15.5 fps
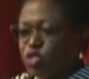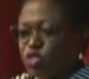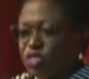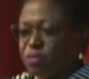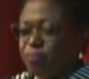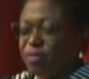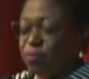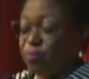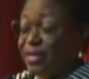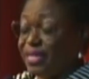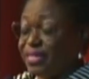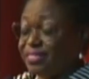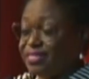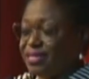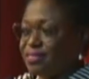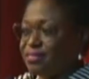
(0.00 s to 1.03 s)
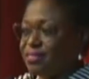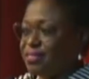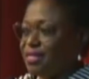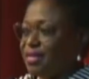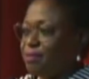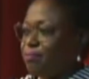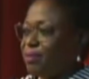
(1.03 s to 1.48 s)
me while I sat on
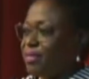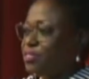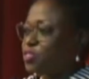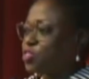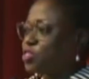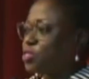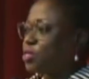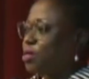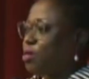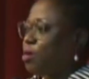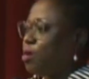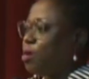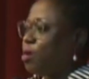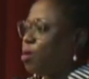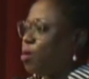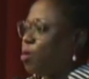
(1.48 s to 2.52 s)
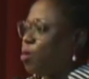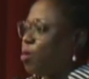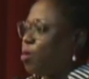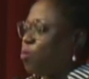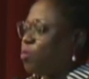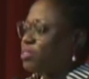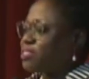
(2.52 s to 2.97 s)
that bench
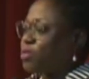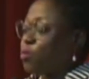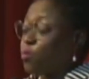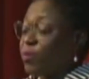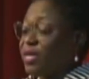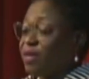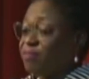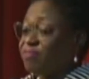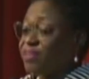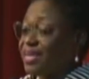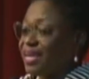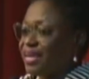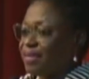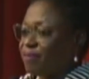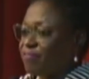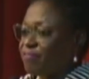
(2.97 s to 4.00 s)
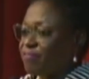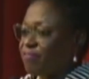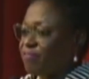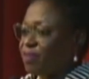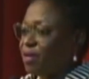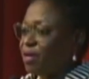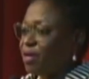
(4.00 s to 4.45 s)
was a way of life,
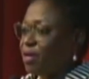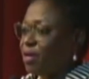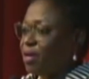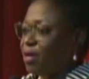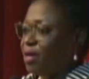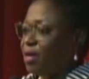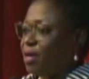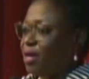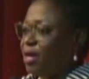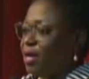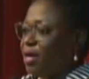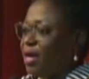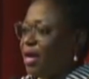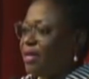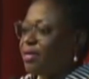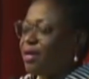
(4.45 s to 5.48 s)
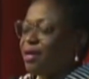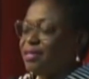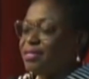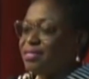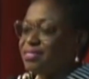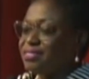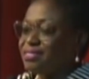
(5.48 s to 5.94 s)
an
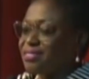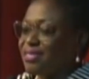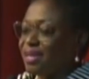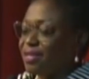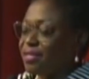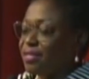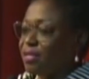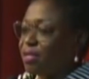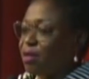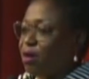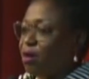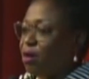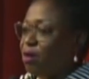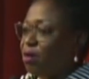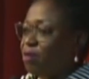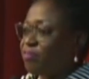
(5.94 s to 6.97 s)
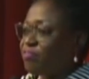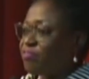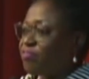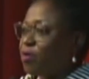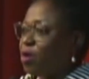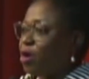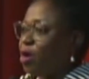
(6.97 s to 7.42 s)
understanding of
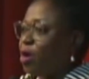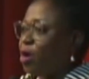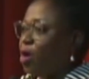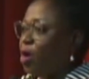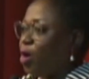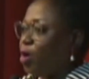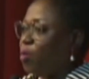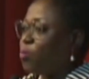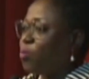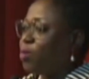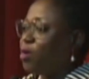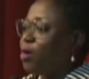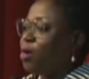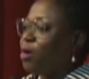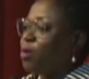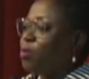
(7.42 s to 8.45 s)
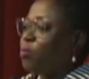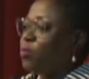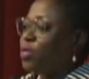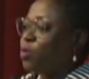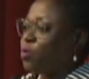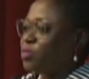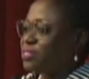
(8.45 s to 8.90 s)
how we
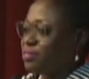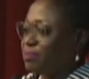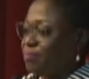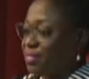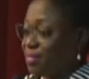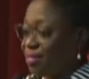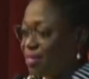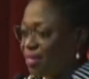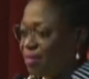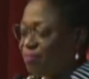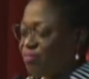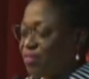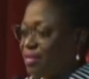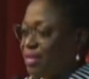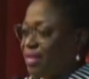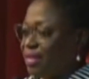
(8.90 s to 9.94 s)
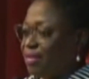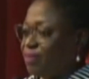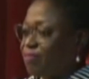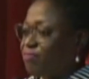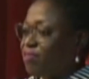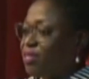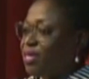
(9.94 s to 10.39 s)
ought to behave in life
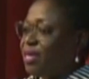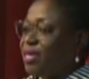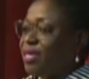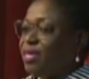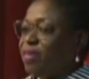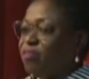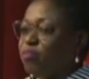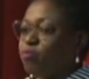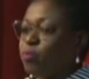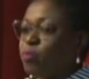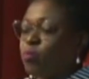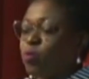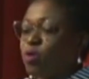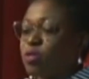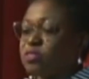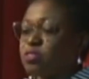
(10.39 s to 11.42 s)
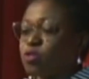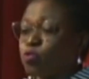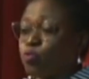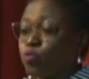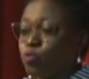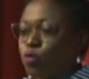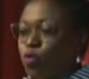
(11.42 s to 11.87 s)
if we want to
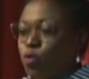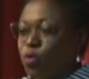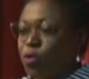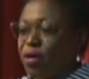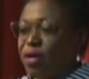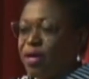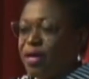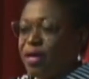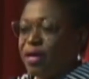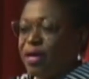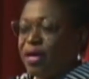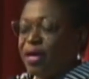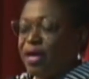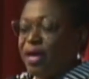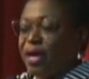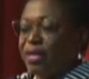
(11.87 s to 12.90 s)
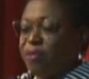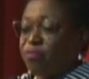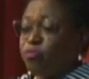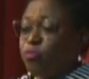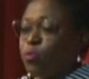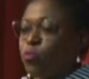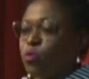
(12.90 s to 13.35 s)
grow and if we
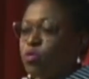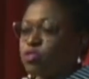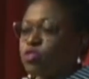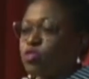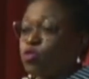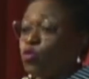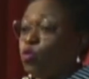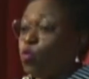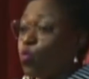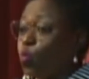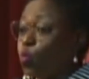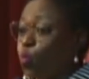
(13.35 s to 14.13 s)
want to know.